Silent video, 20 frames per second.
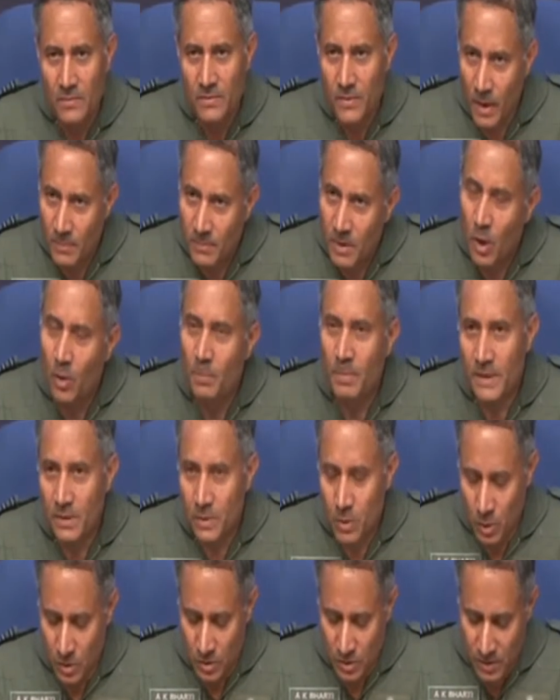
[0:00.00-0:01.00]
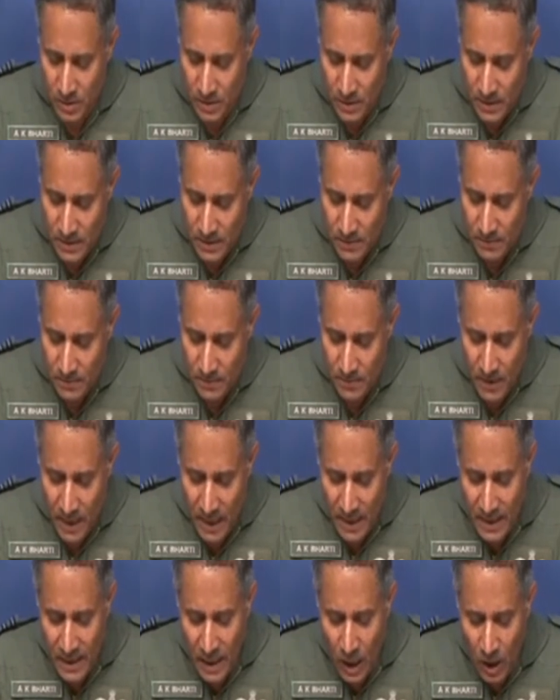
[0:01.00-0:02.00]
from the open source
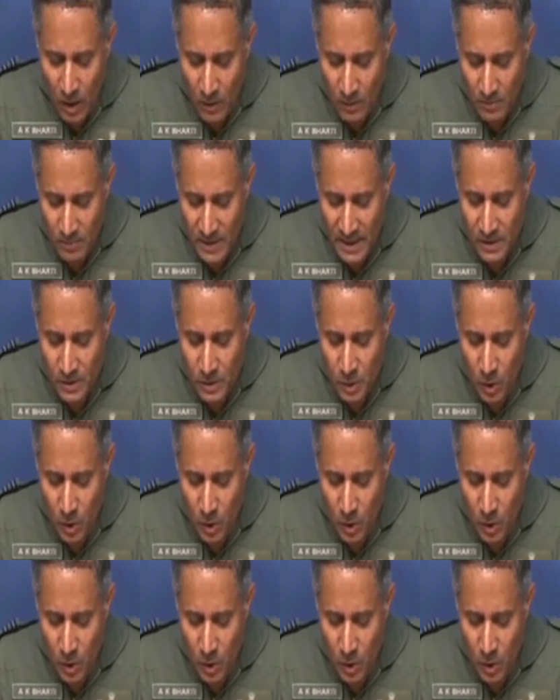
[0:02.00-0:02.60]
are now being